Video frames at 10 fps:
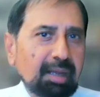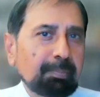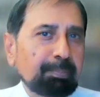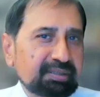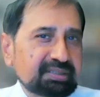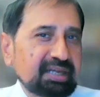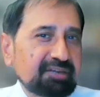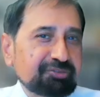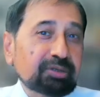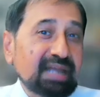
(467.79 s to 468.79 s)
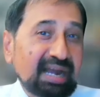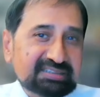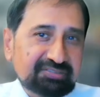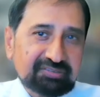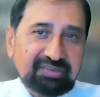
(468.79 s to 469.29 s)
But if you're an
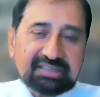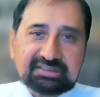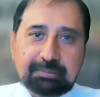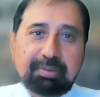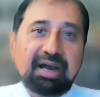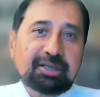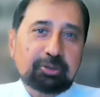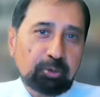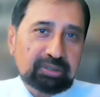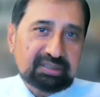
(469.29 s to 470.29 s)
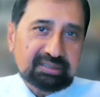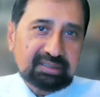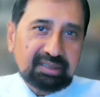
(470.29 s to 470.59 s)
active investor buying locally